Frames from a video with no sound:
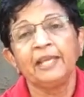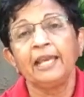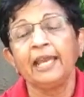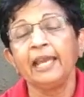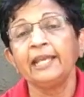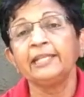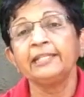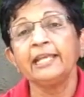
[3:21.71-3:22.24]

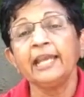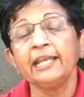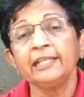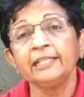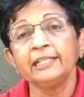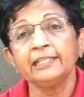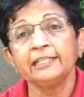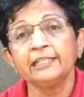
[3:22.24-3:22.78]
And
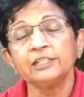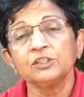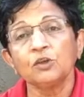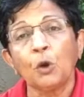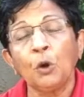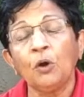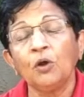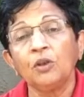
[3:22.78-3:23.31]
then this
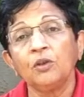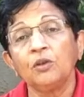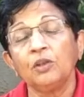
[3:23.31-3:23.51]
all